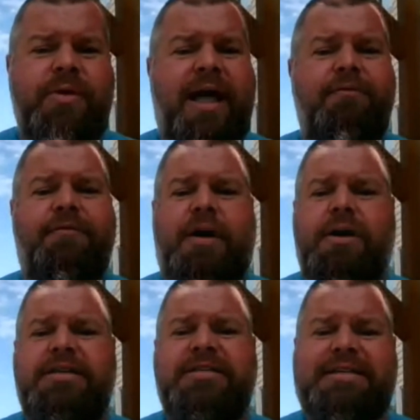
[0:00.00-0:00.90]
We have a
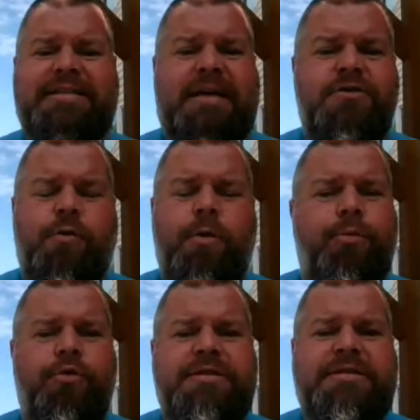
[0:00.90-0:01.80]
very successful and
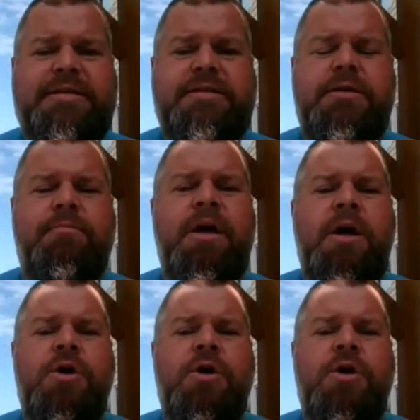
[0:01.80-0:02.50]
proven system.